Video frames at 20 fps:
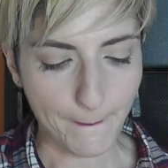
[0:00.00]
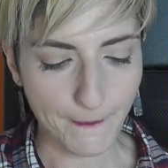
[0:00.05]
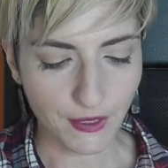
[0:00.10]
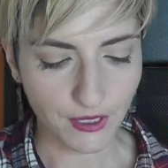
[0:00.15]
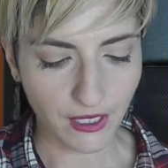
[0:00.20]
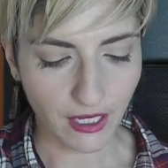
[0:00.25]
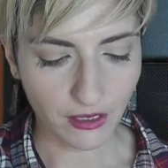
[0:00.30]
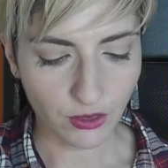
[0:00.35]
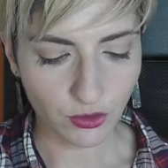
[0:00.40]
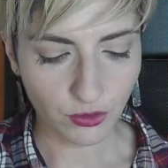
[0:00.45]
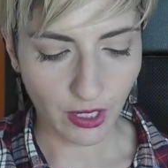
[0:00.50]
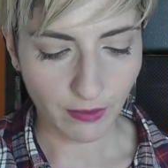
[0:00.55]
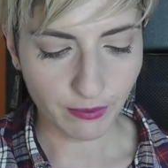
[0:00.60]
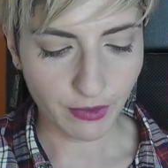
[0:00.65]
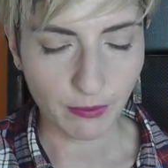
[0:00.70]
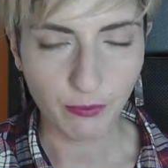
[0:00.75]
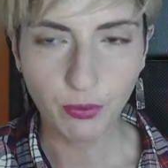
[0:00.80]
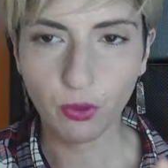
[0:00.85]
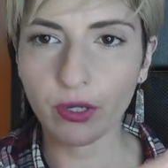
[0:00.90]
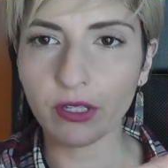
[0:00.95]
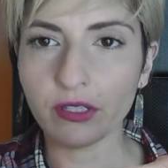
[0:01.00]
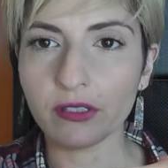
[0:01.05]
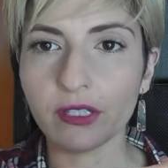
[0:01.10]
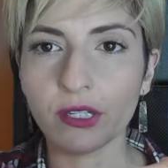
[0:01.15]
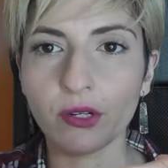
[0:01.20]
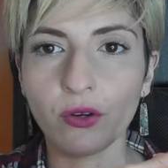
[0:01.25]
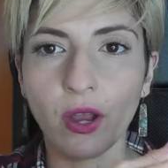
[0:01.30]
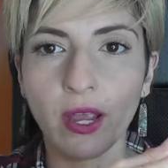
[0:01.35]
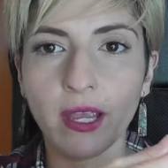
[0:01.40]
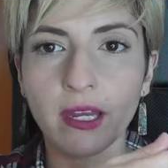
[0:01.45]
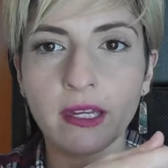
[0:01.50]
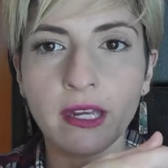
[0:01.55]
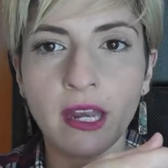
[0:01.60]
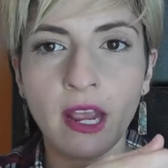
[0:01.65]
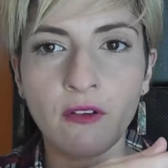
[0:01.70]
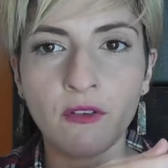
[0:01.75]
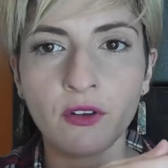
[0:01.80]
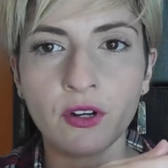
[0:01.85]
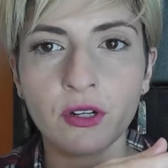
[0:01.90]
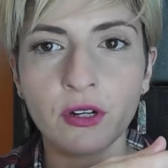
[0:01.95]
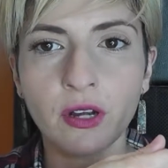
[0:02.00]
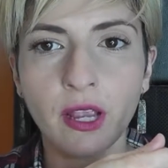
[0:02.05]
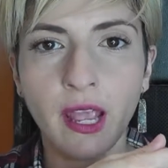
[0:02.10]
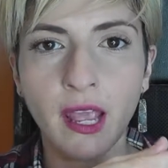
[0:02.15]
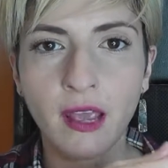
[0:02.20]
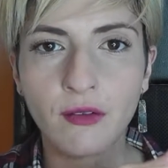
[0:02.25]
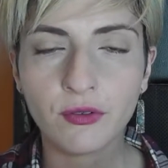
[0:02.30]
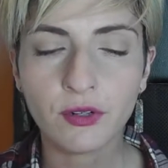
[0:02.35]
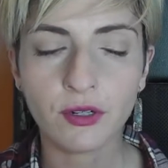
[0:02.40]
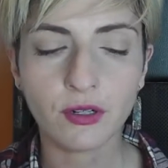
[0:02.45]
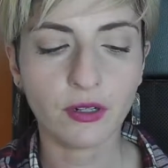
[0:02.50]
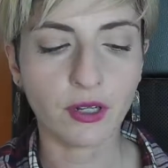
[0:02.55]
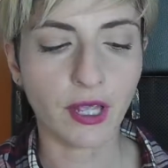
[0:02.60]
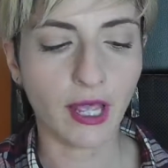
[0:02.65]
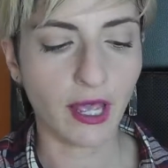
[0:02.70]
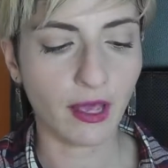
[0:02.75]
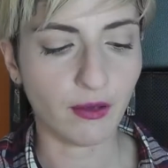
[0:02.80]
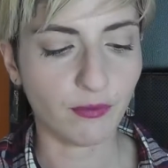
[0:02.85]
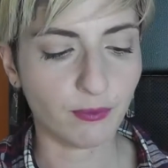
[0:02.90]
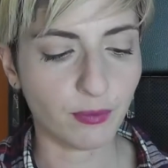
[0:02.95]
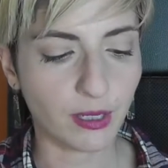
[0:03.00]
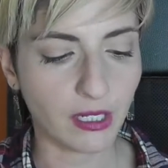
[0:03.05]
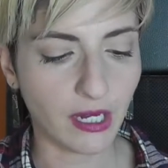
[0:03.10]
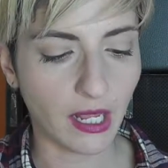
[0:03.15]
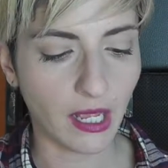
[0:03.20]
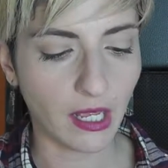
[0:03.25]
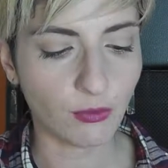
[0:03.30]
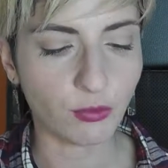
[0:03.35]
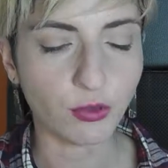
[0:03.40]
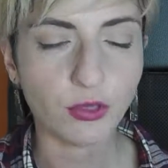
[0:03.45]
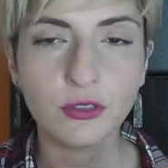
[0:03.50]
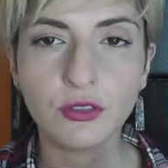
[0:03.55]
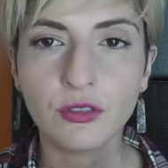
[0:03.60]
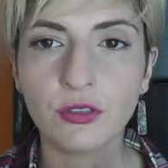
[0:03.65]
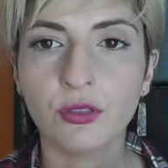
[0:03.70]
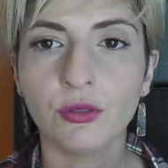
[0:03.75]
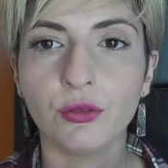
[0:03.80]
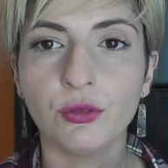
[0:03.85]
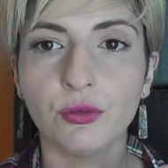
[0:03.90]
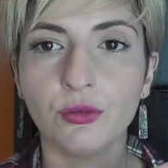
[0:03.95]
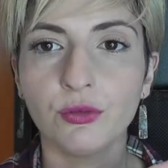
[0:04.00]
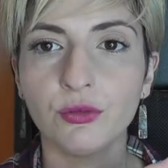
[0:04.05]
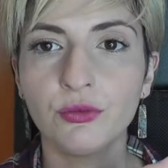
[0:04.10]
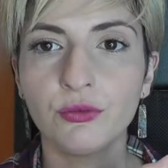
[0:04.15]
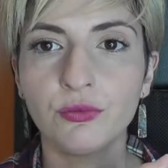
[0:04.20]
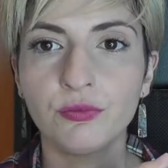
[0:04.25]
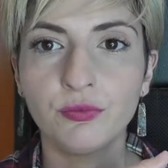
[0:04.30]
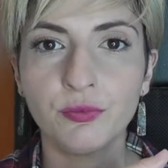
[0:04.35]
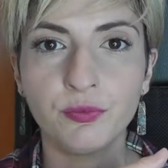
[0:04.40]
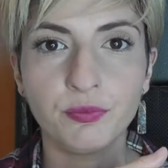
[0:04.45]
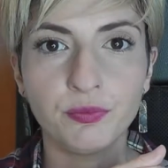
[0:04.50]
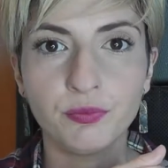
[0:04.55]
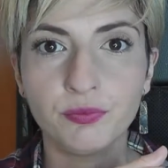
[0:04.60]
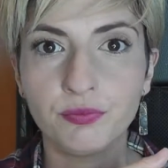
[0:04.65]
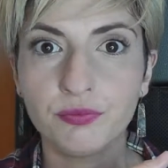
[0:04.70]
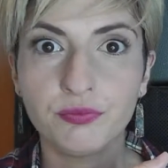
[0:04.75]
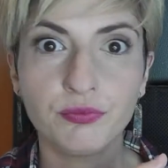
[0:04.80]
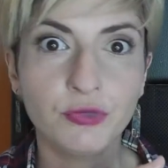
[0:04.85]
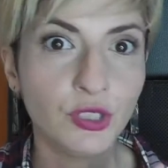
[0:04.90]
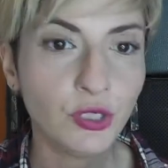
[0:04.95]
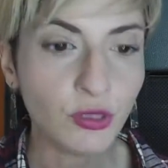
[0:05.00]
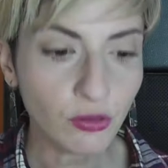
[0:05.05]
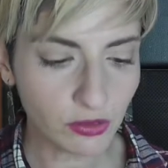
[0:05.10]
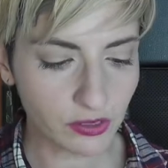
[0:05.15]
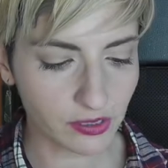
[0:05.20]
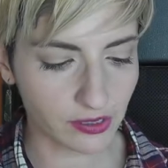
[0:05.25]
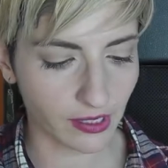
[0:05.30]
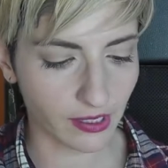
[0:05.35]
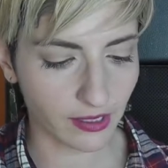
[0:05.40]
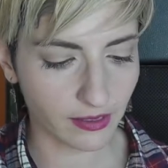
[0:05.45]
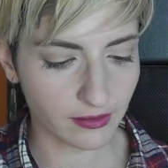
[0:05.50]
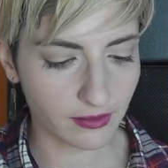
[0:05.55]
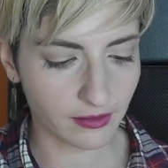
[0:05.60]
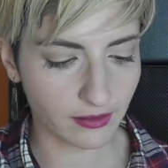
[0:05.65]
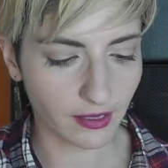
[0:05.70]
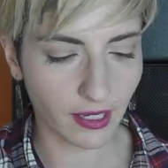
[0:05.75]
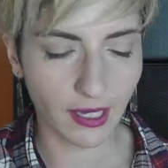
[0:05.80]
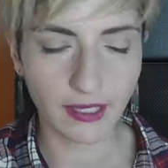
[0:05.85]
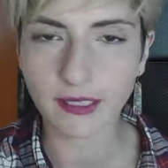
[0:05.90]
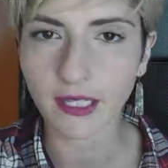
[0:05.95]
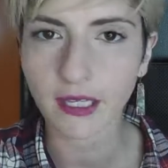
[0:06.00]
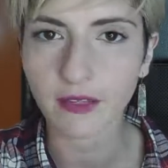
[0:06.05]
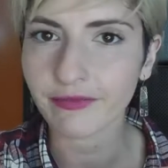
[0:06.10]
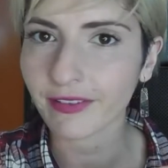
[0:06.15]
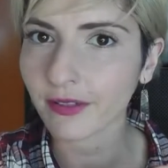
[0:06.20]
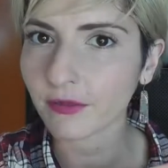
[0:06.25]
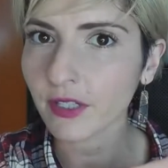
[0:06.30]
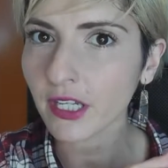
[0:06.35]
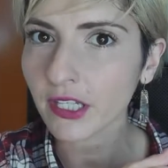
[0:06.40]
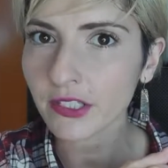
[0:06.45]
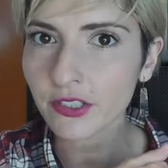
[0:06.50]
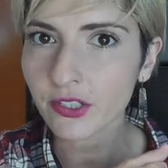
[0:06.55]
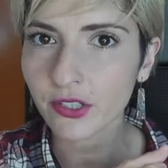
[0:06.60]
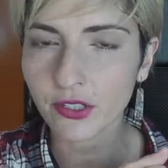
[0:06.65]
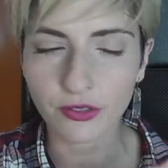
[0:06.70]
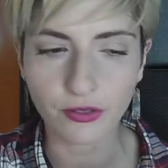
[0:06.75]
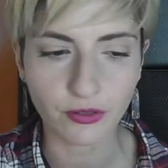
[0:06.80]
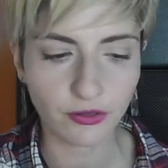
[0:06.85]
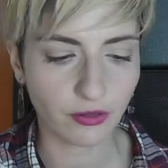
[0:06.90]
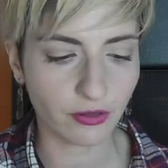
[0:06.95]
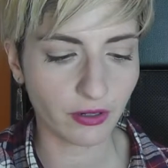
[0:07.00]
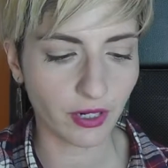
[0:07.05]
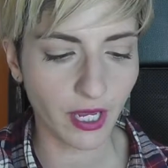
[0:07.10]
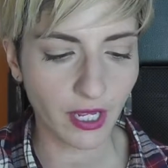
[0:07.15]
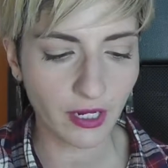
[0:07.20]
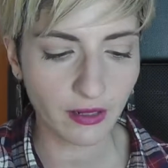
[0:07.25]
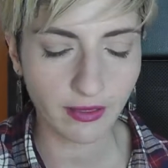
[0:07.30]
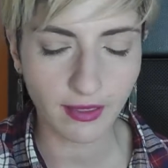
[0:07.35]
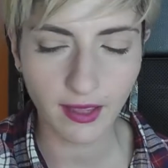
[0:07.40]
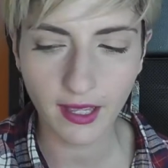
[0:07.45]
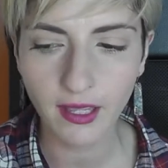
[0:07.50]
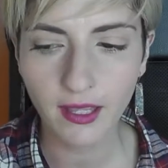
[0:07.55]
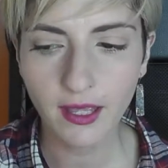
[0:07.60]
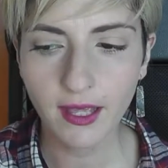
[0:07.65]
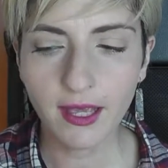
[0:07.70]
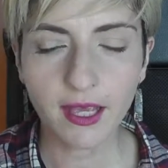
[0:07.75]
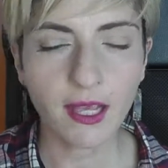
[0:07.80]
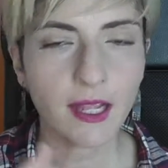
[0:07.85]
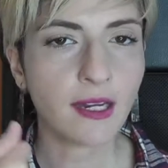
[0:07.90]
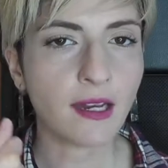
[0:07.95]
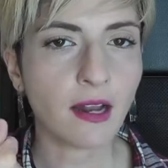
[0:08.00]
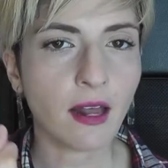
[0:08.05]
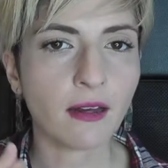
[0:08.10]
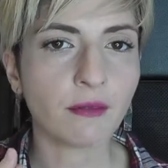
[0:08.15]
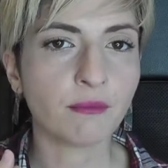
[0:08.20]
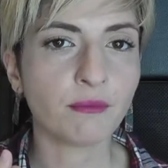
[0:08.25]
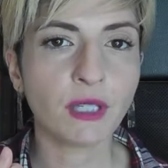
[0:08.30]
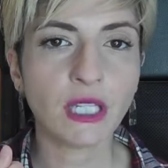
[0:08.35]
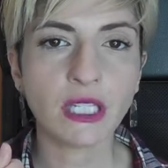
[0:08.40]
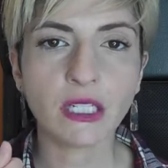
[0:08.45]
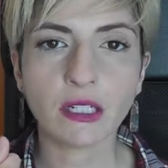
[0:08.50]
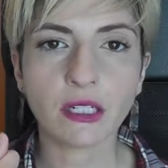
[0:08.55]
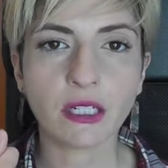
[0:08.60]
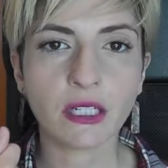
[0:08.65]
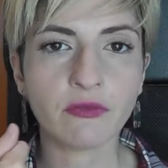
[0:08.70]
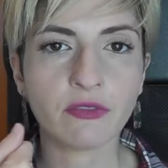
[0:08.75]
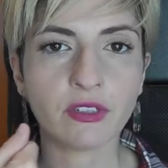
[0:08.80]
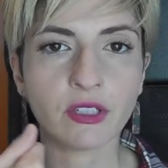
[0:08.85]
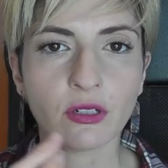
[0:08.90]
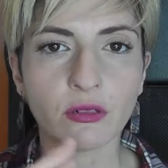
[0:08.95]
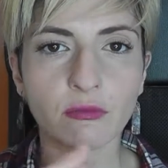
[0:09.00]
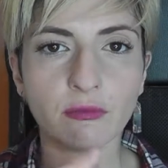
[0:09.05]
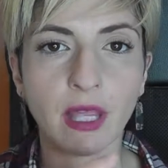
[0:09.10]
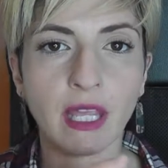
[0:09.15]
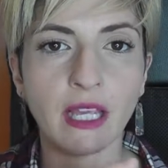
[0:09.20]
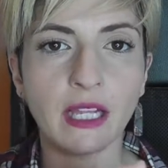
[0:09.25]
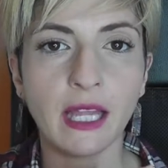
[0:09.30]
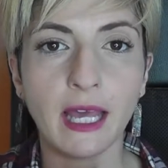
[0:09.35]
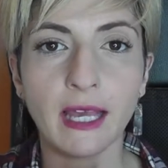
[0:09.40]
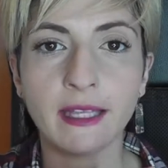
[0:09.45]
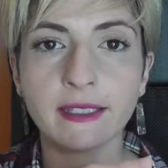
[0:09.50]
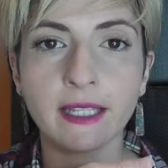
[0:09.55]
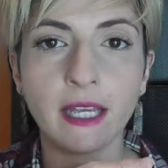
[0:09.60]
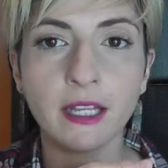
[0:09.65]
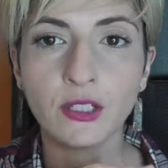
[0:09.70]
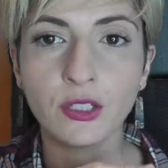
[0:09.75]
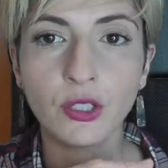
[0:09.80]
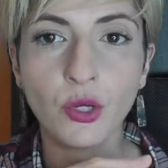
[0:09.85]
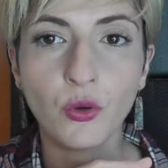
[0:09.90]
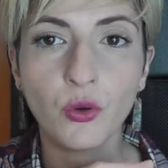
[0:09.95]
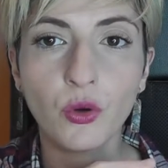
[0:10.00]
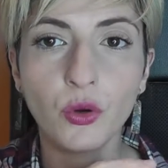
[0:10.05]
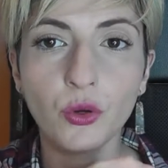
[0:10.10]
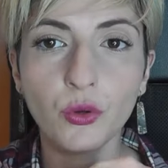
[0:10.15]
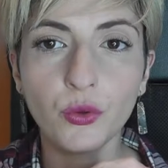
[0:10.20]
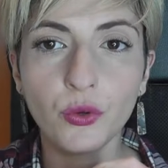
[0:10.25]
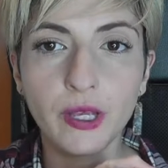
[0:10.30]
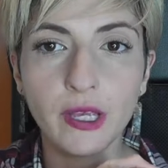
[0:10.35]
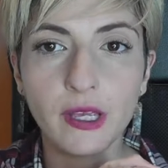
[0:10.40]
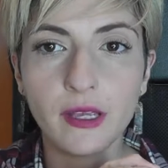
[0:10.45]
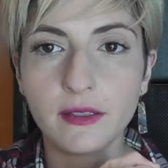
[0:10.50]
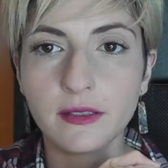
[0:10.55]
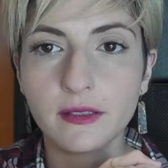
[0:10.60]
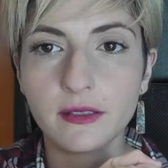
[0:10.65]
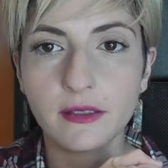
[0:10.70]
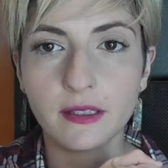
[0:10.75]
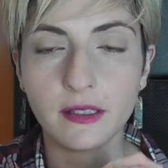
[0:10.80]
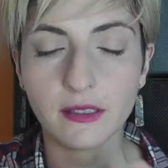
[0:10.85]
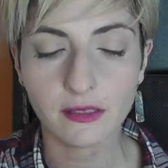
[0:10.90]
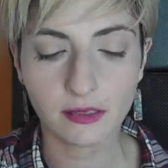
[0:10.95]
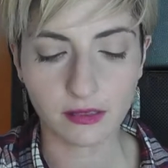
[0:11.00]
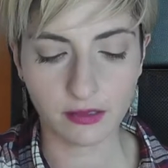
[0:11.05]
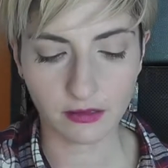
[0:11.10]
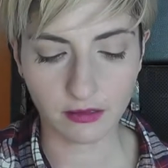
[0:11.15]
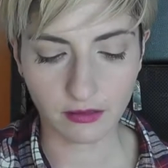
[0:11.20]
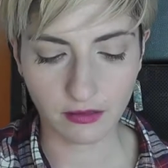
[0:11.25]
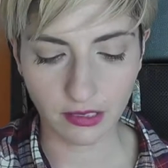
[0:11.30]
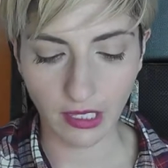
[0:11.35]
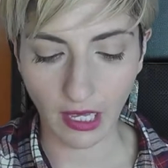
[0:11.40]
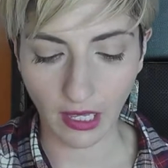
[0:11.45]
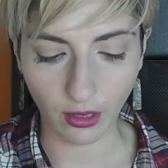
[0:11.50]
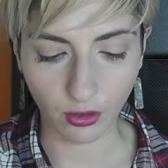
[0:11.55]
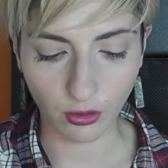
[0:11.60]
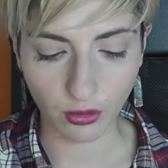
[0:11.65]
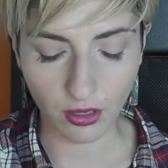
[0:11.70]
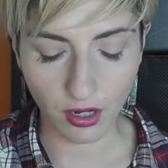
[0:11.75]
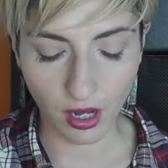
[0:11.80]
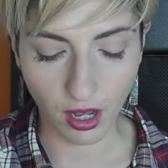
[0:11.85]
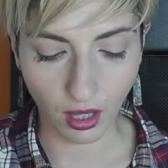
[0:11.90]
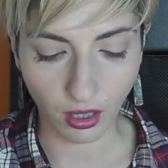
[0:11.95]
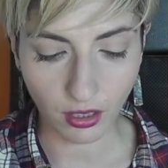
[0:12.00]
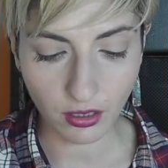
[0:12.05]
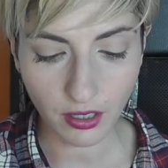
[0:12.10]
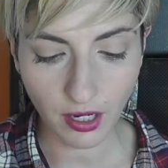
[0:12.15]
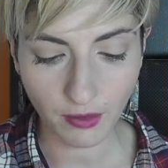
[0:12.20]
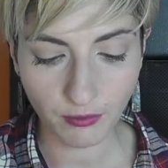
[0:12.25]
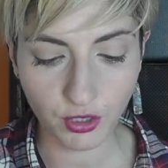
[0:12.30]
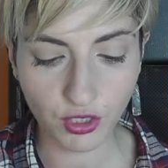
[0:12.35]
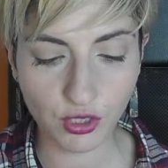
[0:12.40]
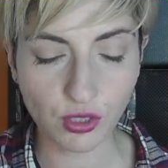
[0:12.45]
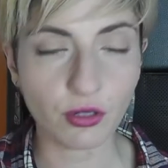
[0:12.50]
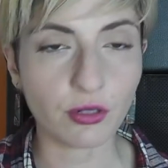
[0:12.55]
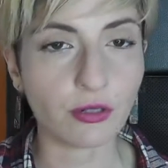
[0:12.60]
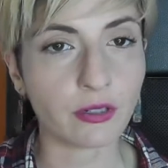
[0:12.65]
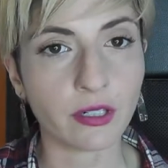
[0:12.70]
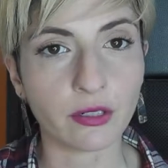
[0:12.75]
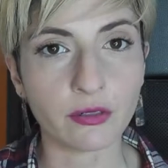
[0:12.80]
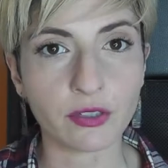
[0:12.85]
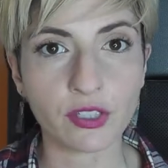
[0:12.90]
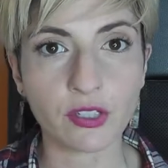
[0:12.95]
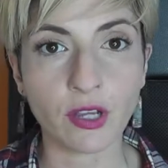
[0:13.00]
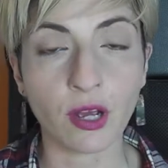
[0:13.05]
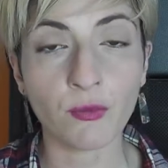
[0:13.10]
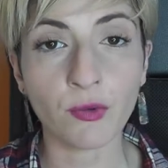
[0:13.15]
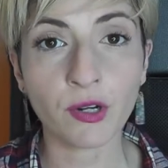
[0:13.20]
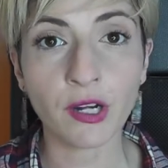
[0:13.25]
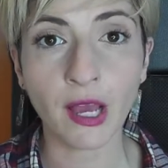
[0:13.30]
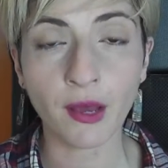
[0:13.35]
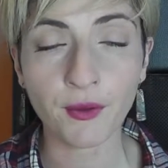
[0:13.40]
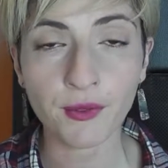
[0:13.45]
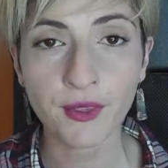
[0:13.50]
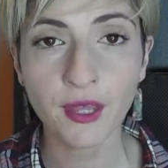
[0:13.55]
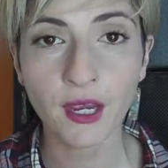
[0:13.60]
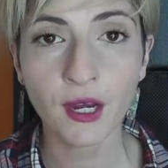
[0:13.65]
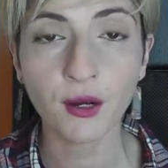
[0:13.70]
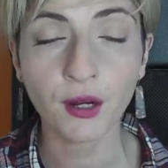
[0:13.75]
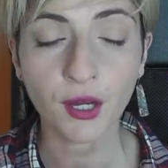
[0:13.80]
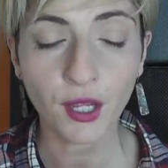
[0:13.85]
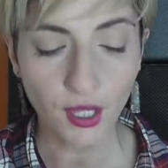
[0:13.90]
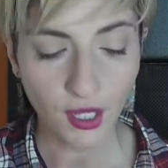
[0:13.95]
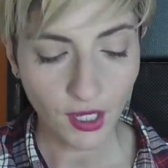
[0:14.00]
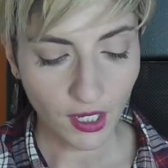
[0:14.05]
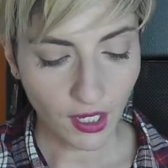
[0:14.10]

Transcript: but I grabbed a 0.0. I never ever have been able to use this as a foundation or anything, not on me, not even on my clients. I don't know who is this yellow color. I'm sure there's someone out there,